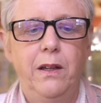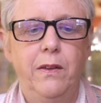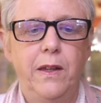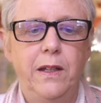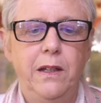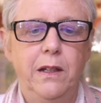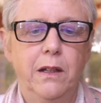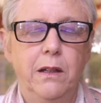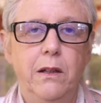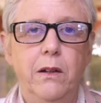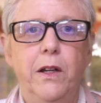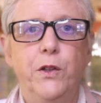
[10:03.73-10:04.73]
They need a
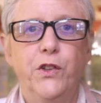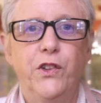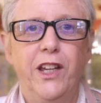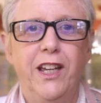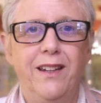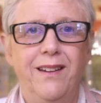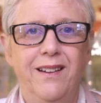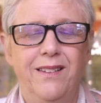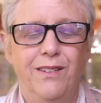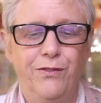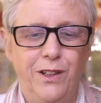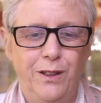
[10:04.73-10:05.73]
clear understanding of
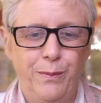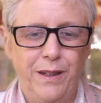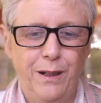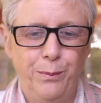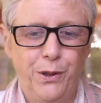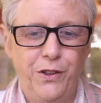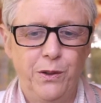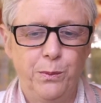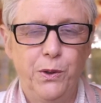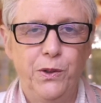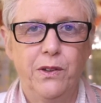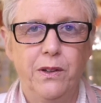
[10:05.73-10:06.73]
the fundamental
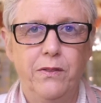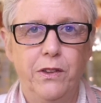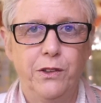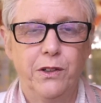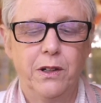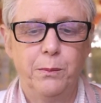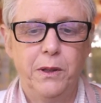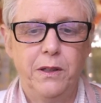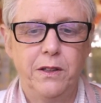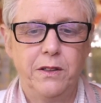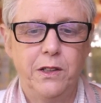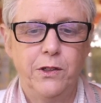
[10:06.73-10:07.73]
principles of the Dharma, the
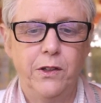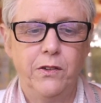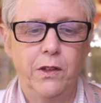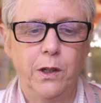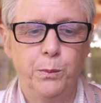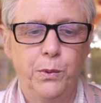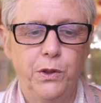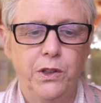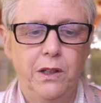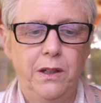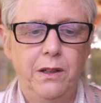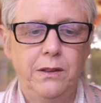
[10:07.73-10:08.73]
teachings of the
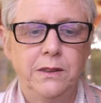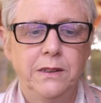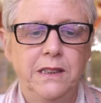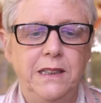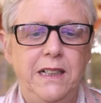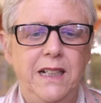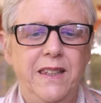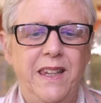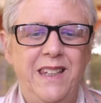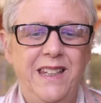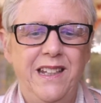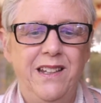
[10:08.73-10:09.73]
Buddha. They
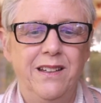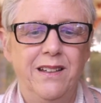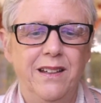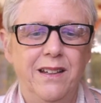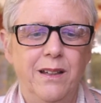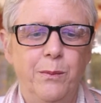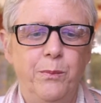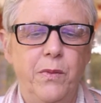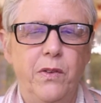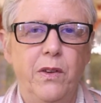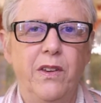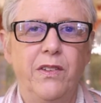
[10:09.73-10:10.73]
need a
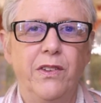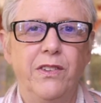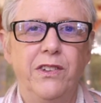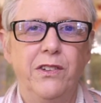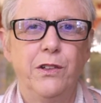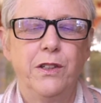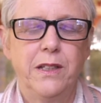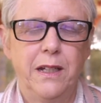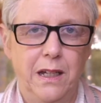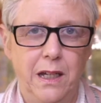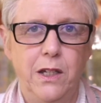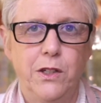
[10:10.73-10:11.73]
sincere
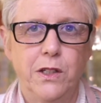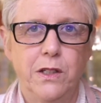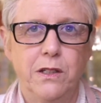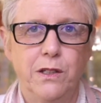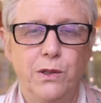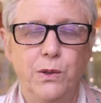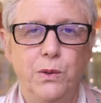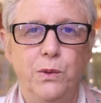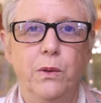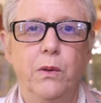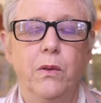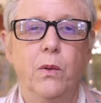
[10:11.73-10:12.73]
dedication to
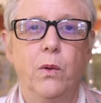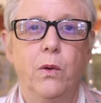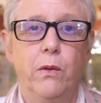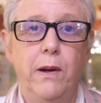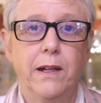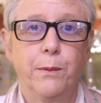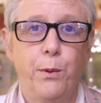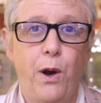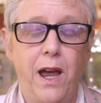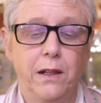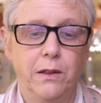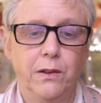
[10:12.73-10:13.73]
correct
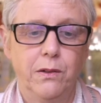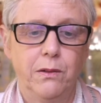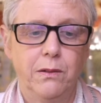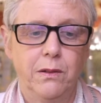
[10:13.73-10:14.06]
practice.